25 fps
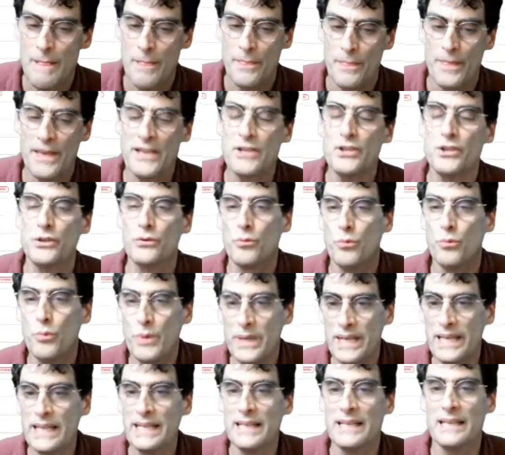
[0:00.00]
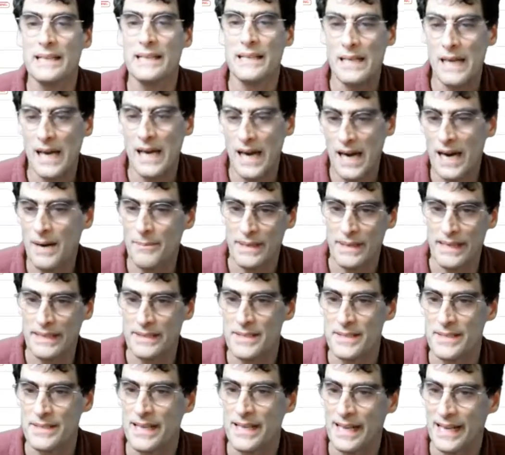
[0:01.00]
They should read the
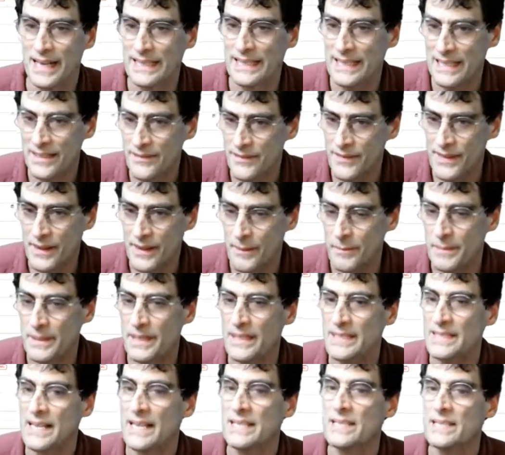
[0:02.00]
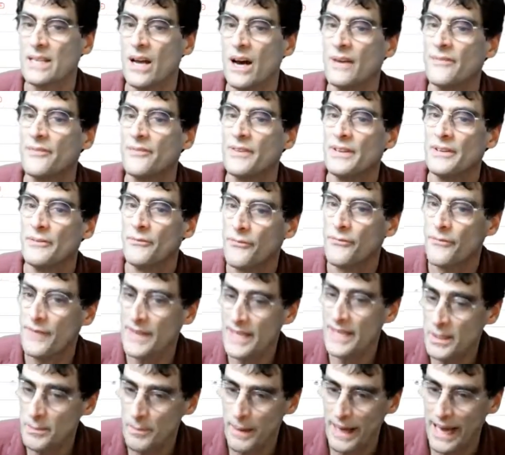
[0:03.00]
comments that I give them because that's often
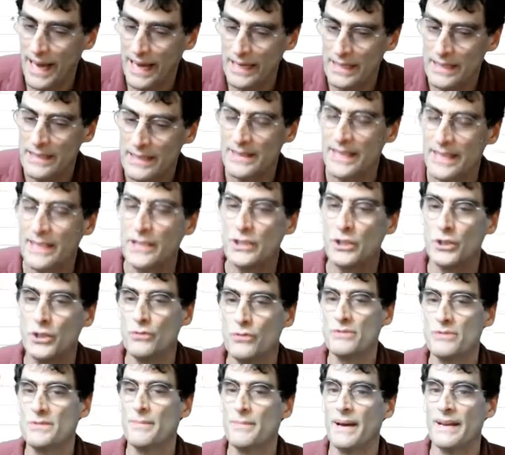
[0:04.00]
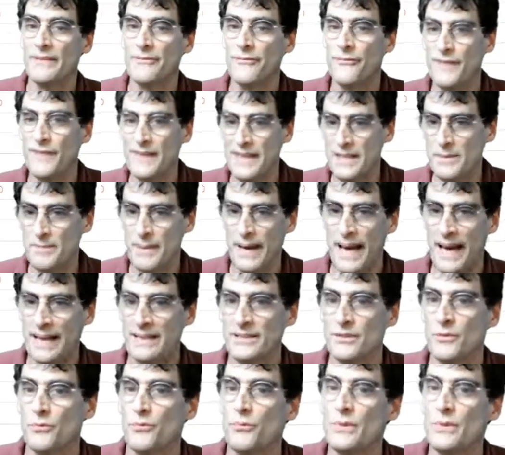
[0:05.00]
feedback. They can use my feedback to